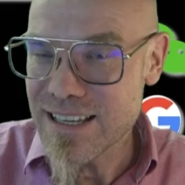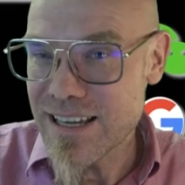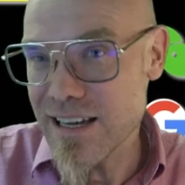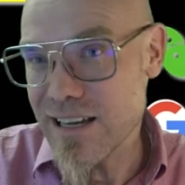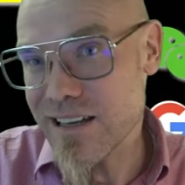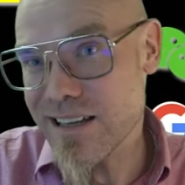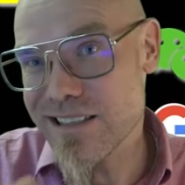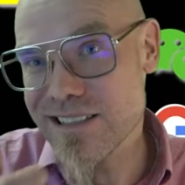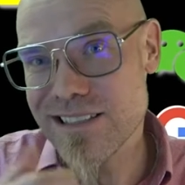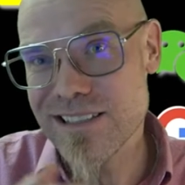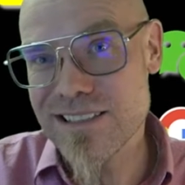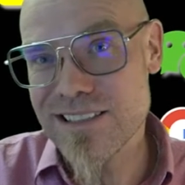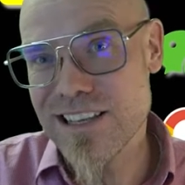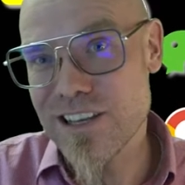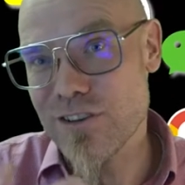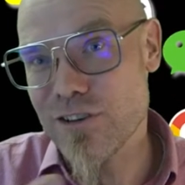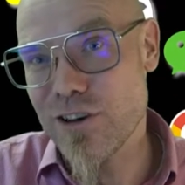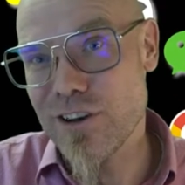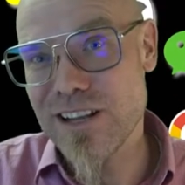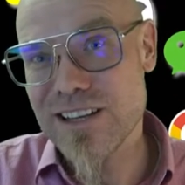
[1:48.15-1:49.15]
uh, and since
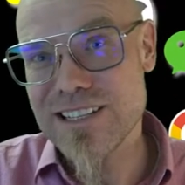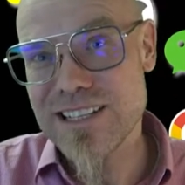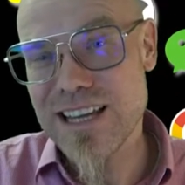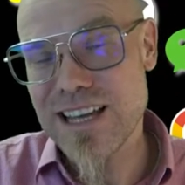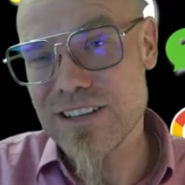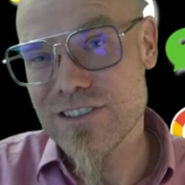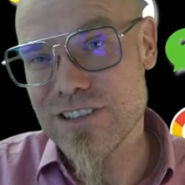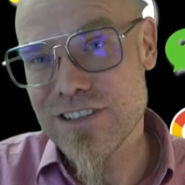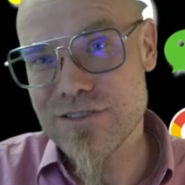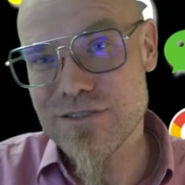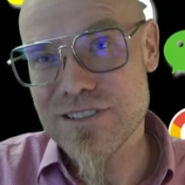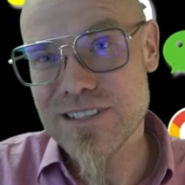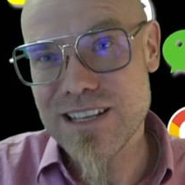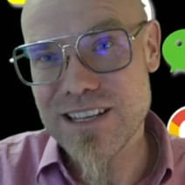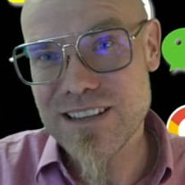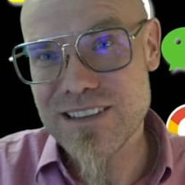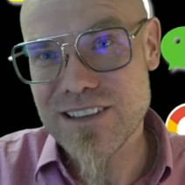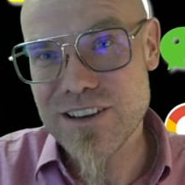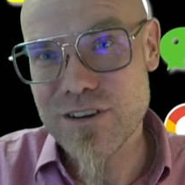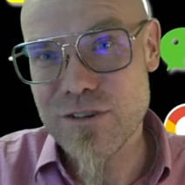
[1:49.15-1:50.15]
they're non-attached they
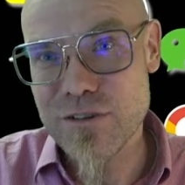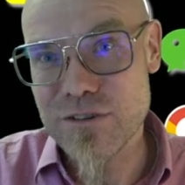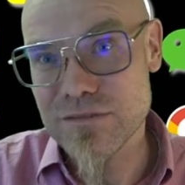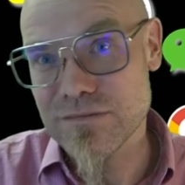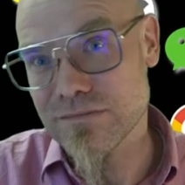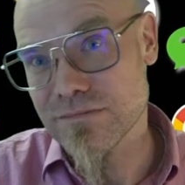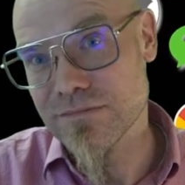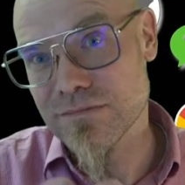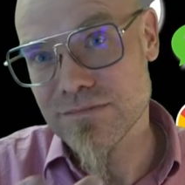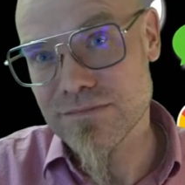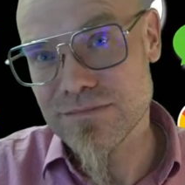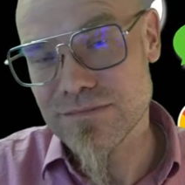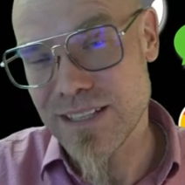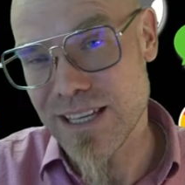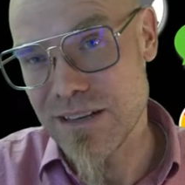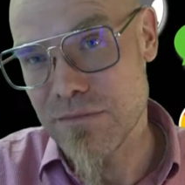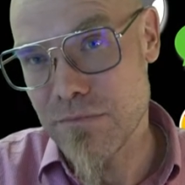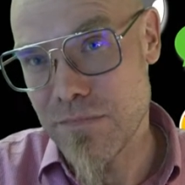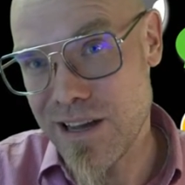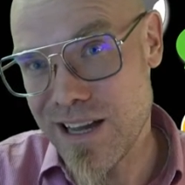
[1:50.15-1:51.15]
transcended their own
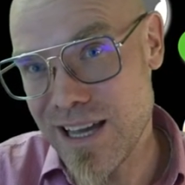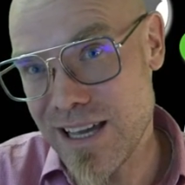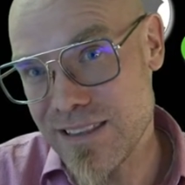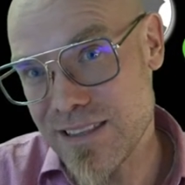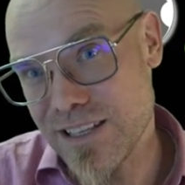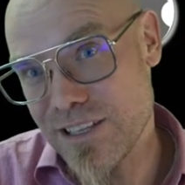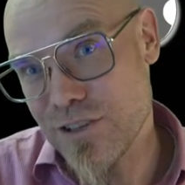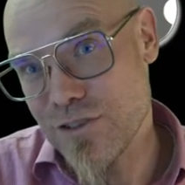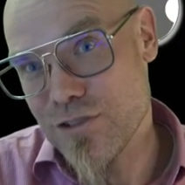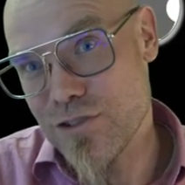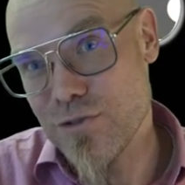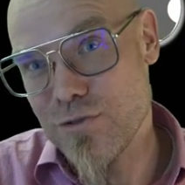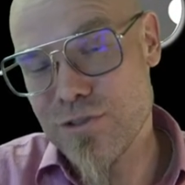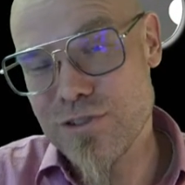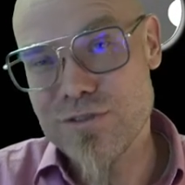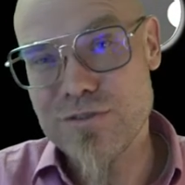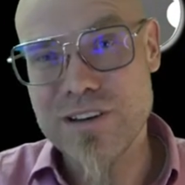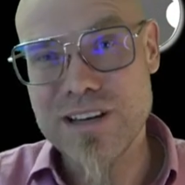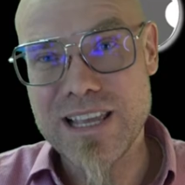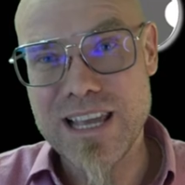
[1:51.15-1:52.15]
like mind they can
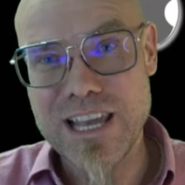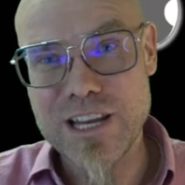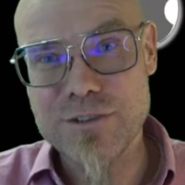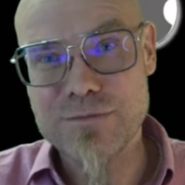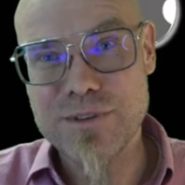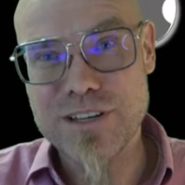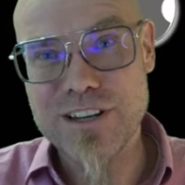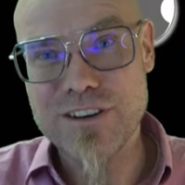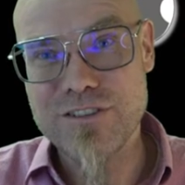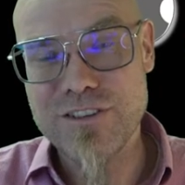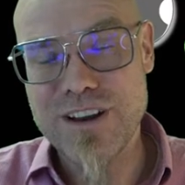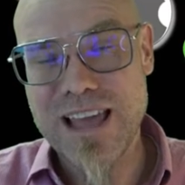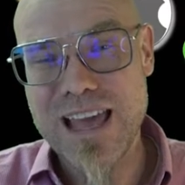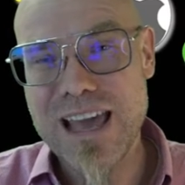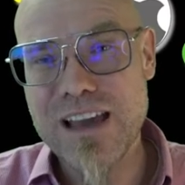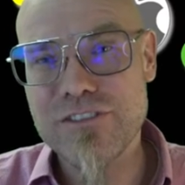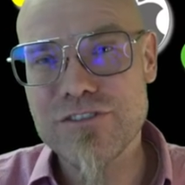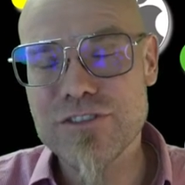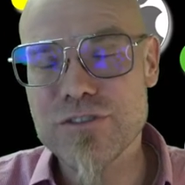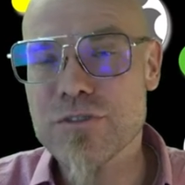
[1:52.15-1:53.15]
choose to engage but don't
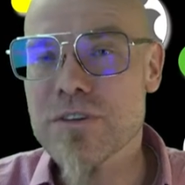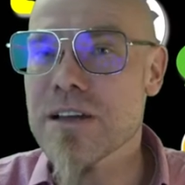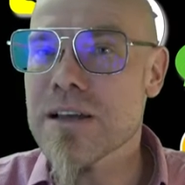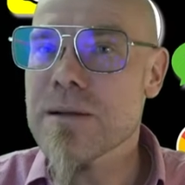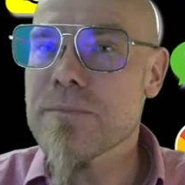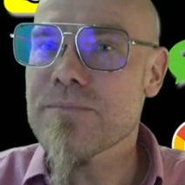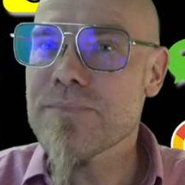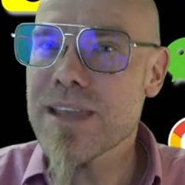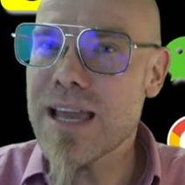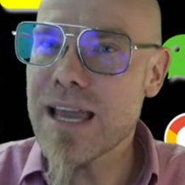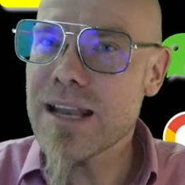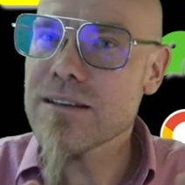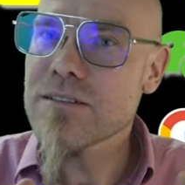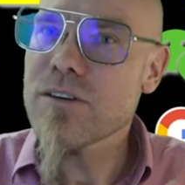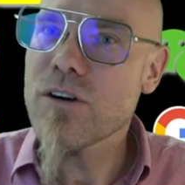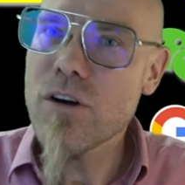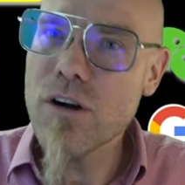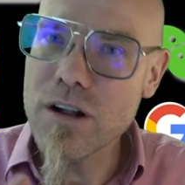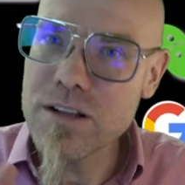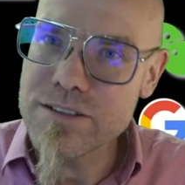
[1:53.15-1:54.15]
have to
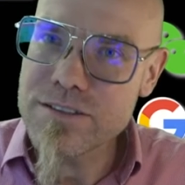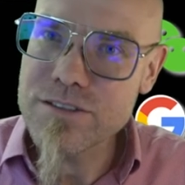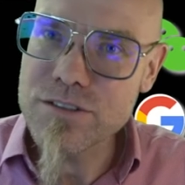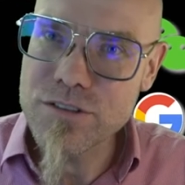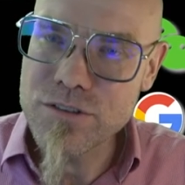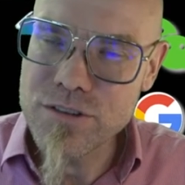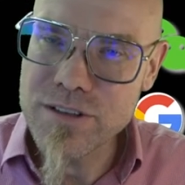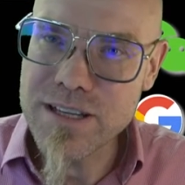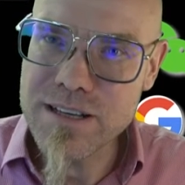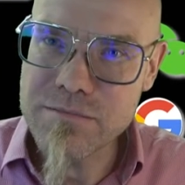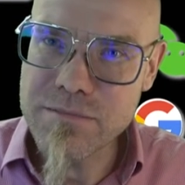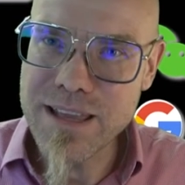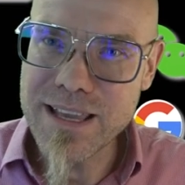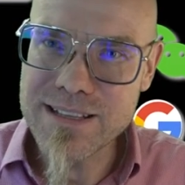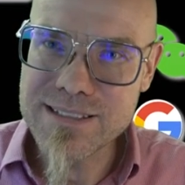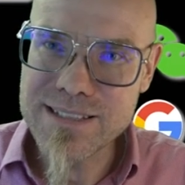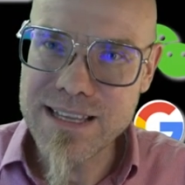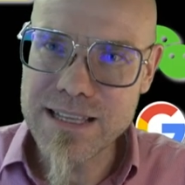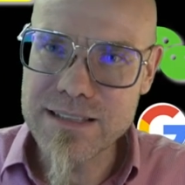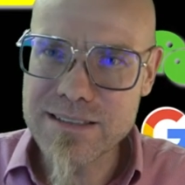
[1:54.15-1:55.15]
then also it
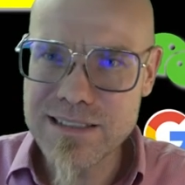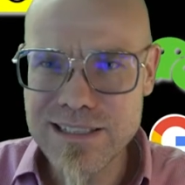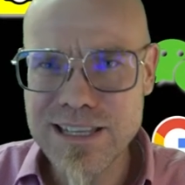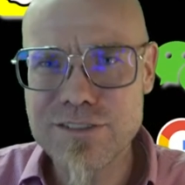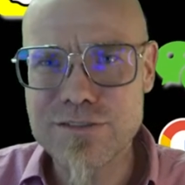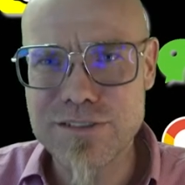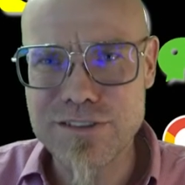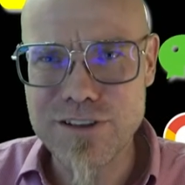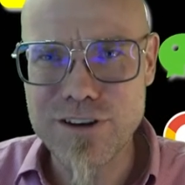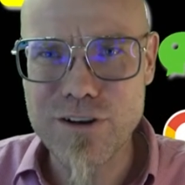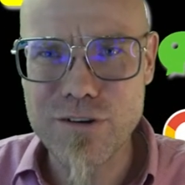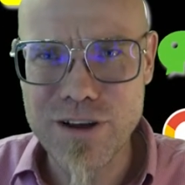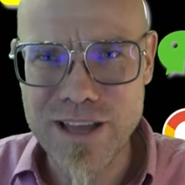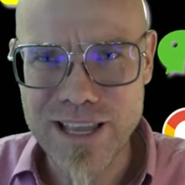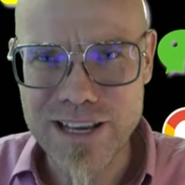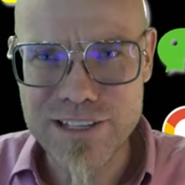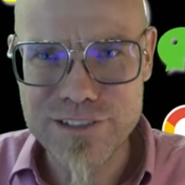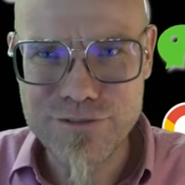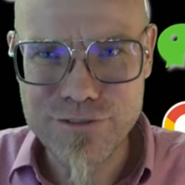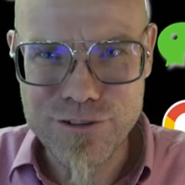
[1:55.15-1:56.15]
makes sense it's actually the
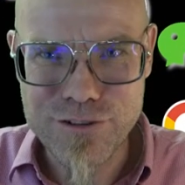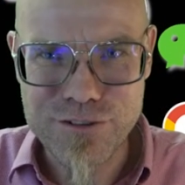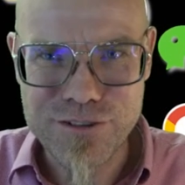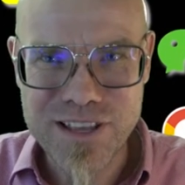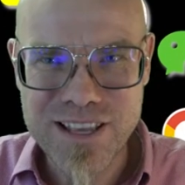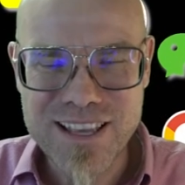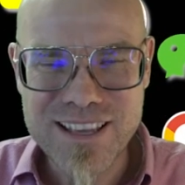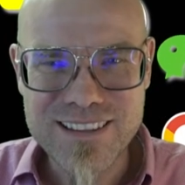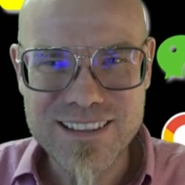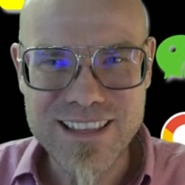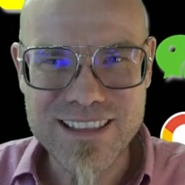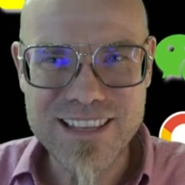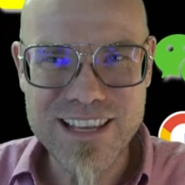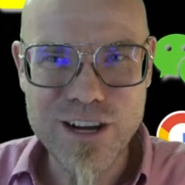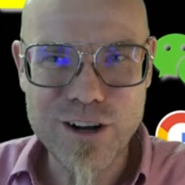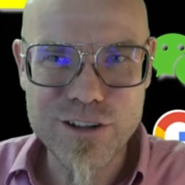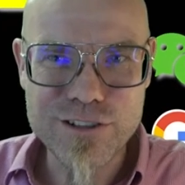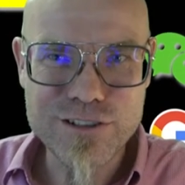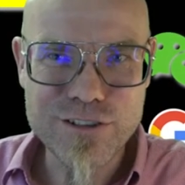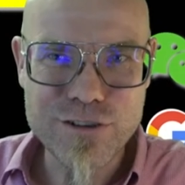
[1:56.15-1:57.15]
low-hanging fruit that
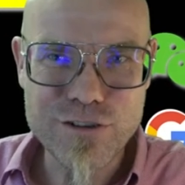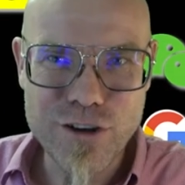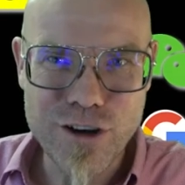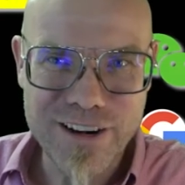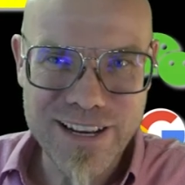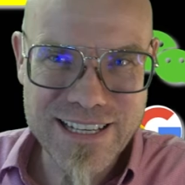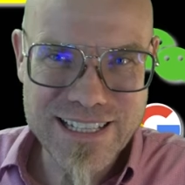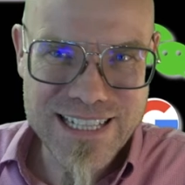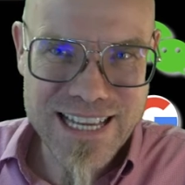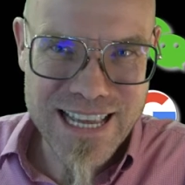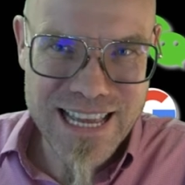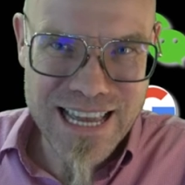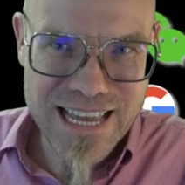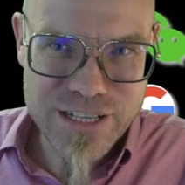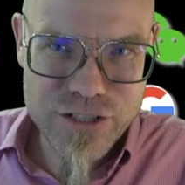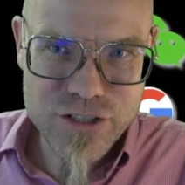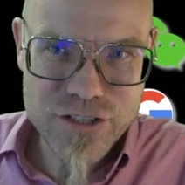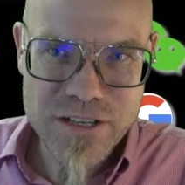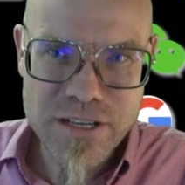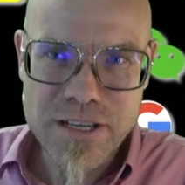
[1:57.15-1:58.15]
they're also
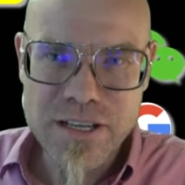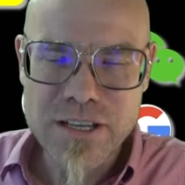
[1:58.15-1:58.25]
non-attached